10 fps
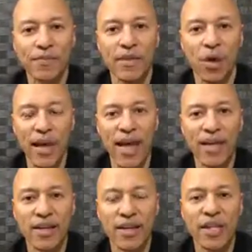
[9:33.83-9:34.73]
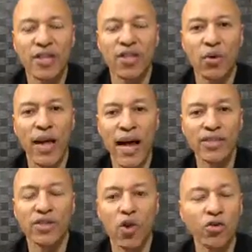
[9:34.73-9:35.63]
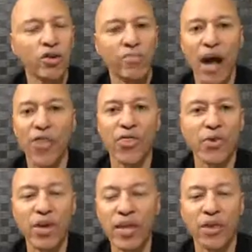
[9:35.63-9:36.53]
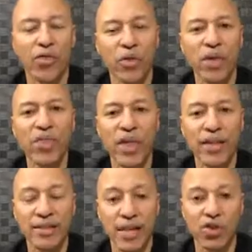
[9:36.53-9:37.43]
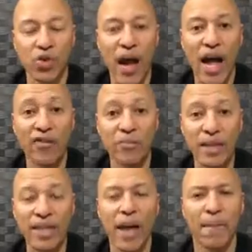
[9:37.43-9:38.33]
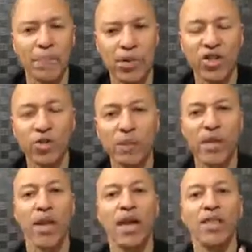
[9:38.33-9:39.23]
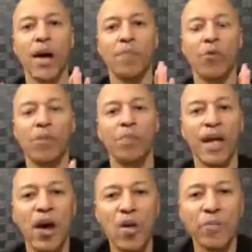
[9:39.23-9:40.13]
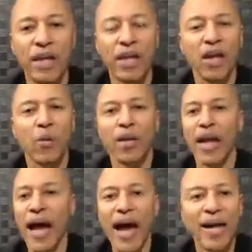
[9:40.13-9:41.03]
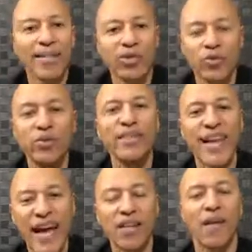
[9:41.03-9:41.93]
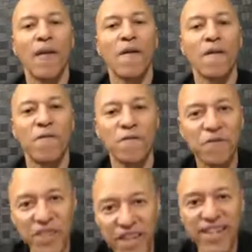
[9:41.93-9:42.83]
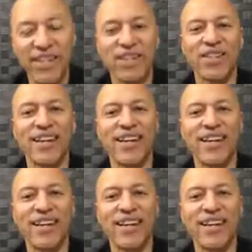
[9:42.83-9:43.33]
Okay? So guys, those are the three things that drive me, that push me, that propel me when I do not feel